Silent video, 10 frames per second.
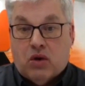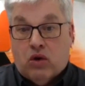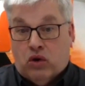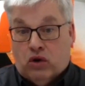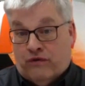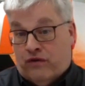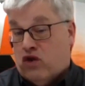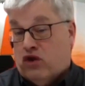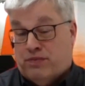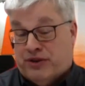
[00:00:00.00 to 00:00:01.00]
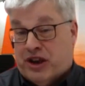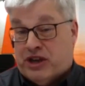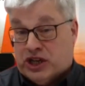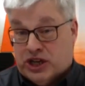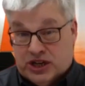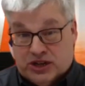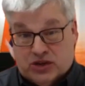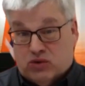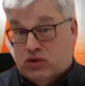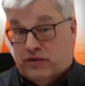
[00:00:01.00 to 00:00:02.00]
or 4, potentially it did
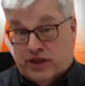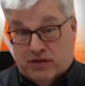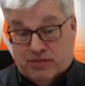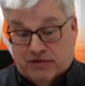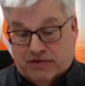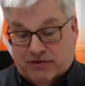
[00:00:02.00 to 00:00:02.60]
all of the above.